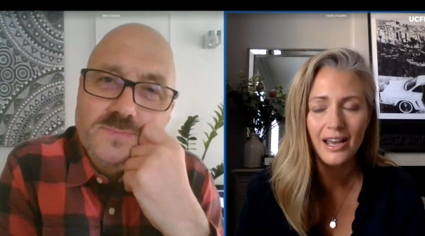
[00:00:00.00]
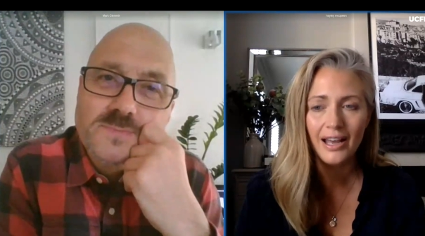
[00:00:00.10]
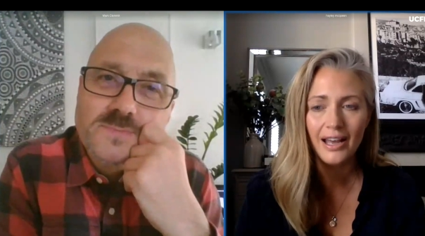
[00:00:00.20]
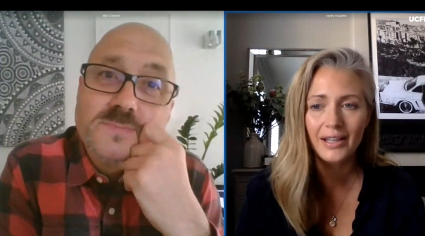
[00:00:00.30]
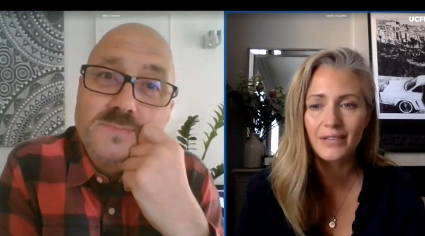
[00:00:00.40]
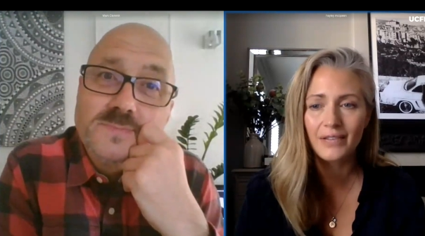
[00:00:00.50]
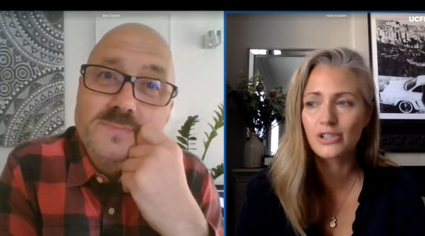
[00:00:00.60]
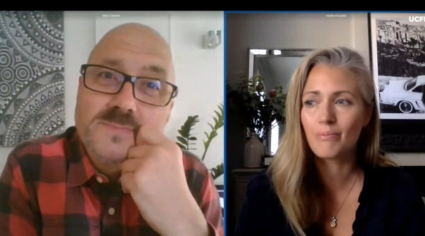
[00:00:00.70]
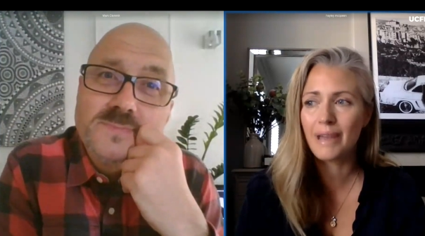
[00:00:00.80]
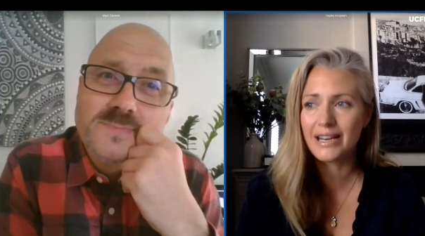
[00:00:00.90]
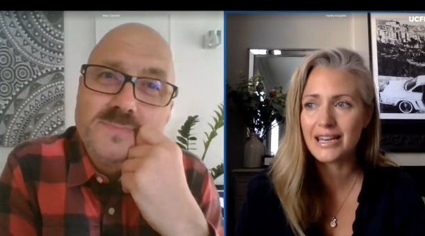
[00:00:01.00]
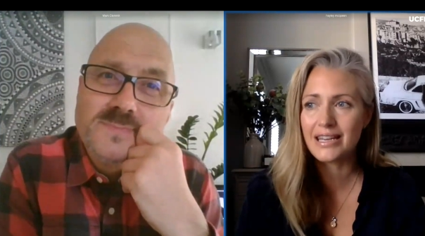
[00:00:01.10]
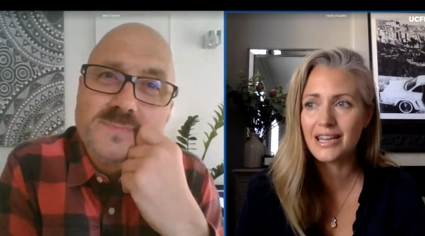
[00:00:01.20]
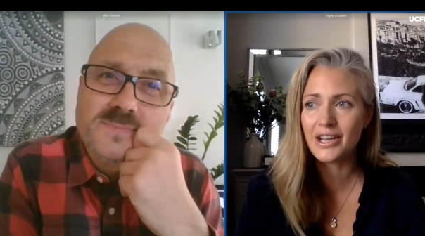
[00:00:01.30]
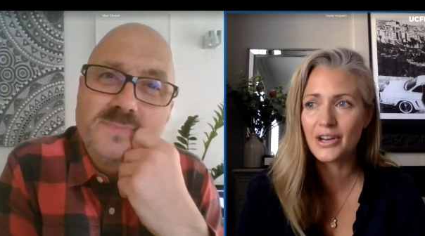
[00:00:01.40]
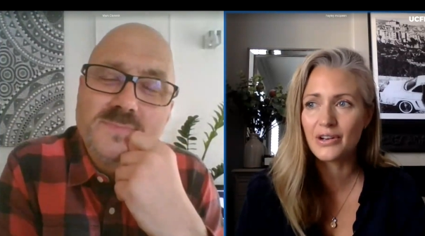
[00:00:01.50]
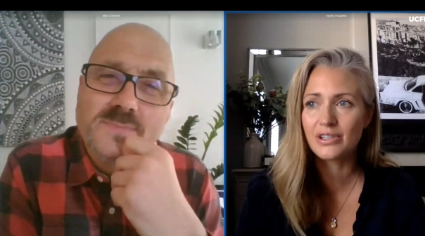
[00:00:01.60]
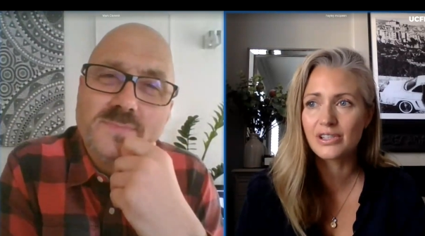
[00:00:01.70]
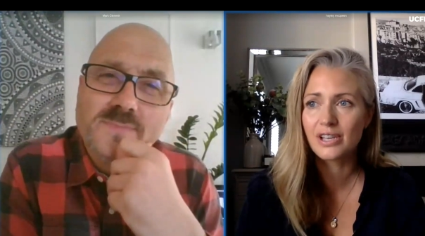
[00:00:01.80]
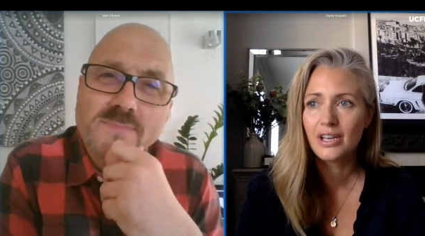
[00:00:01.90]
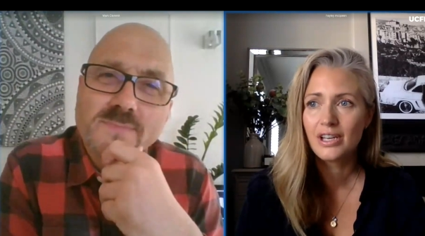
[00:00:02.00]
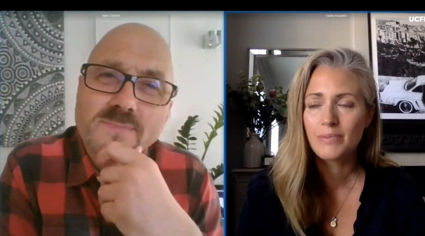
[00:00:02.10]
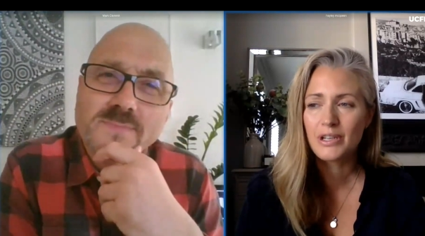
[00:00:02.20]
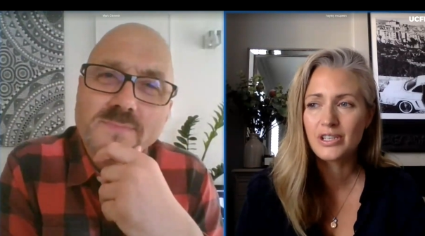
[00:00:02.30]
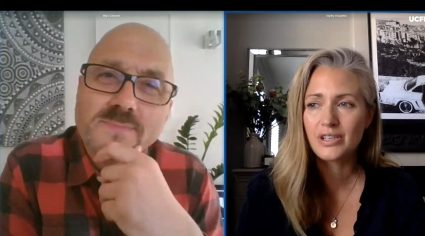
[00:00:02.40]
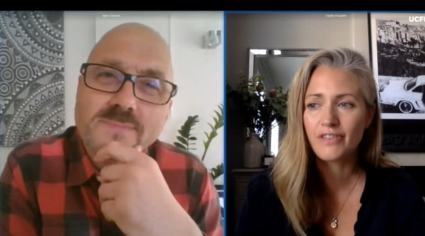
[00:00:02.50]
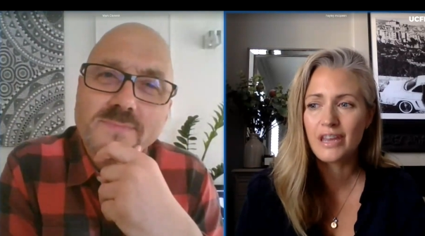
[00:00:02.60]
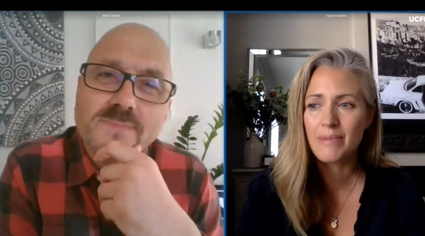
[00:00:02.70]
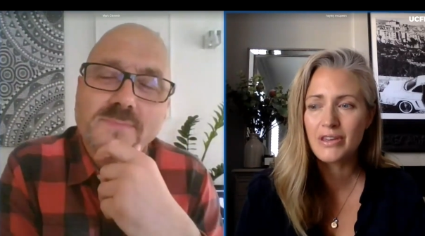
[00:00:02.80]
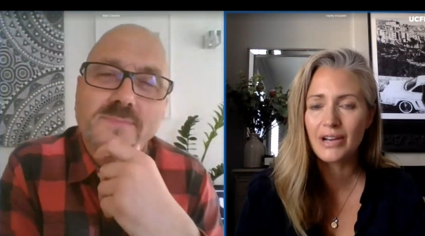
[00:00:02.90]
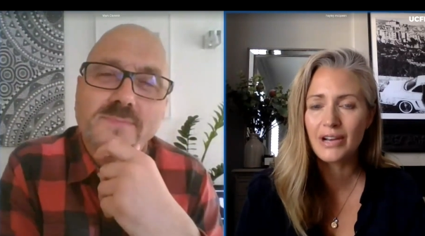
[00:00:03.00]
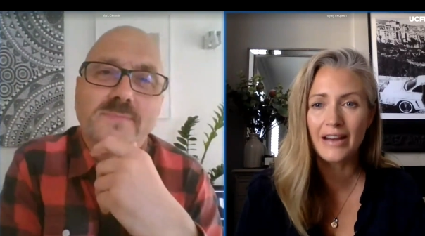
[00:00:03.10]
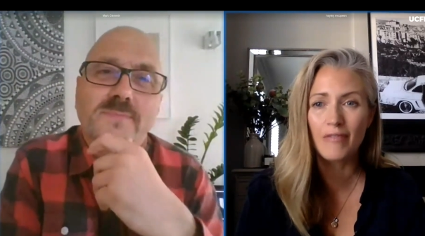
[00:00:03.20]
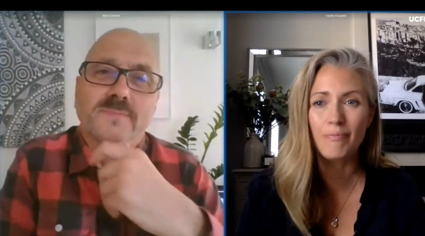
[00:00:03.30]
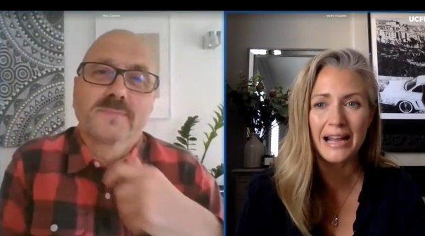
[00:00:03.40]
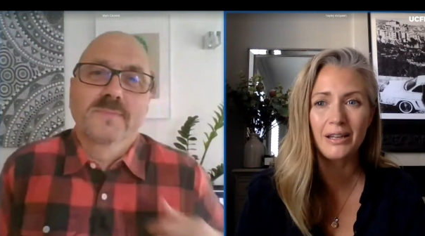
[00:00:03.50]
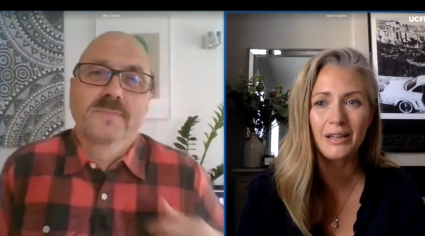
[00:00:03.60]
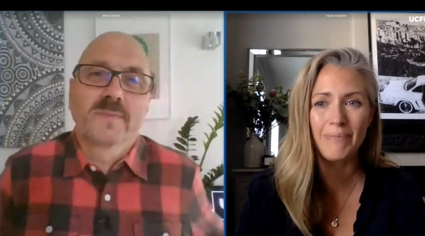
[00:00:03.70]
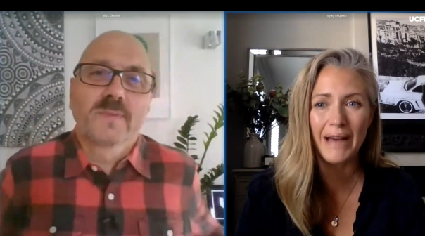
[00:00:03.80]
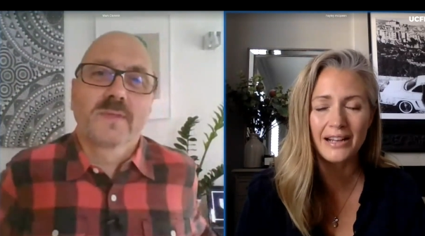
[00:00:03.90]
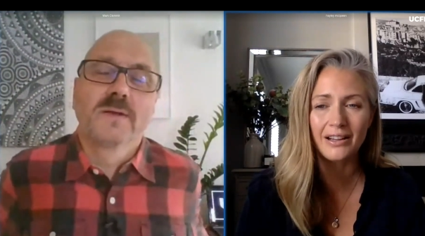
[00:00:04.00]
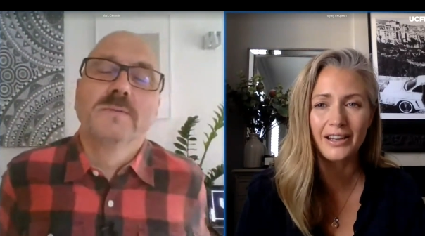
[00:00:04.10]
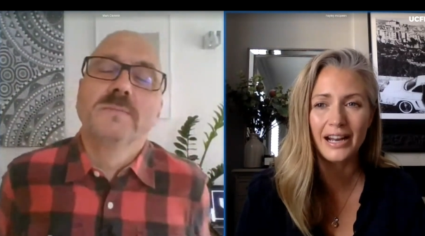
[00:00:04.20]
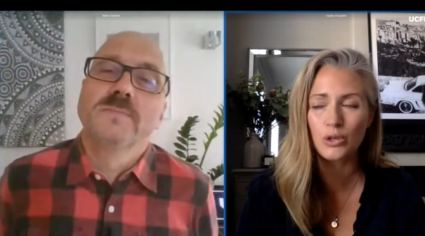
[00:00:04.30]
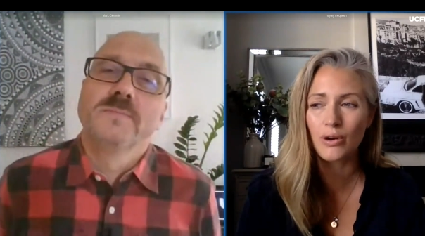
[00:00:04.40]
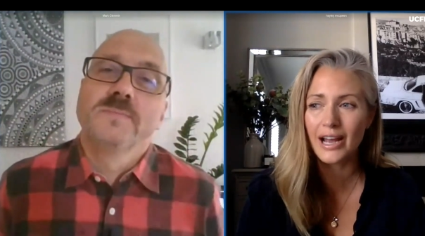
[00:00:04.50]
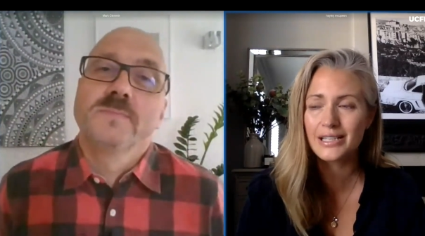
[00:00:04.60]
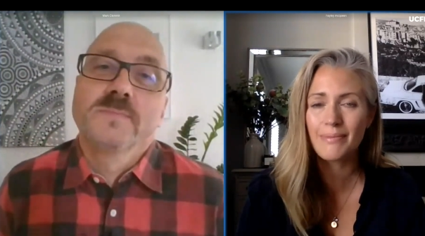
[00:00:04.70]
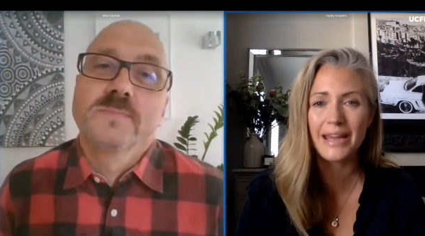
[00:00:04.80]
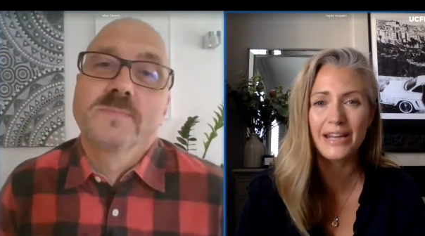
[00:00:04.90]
Speaker 1: I think for so many years, especially as a female, you kind of battle. And I try to make